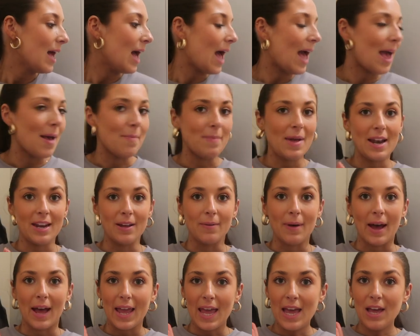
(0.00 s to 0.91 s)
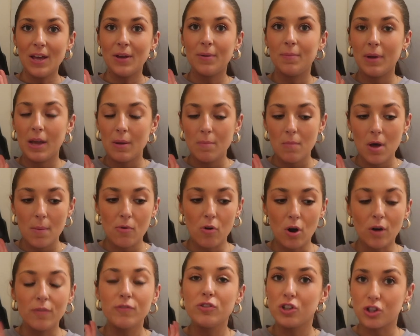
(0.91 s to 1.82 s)
Anyway, me and Mum
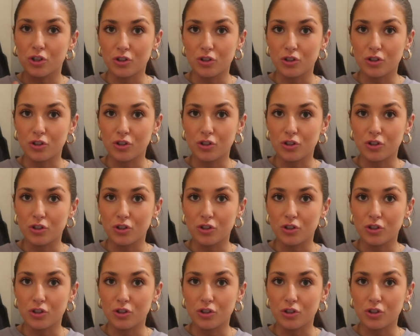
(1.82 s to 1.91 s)
are off to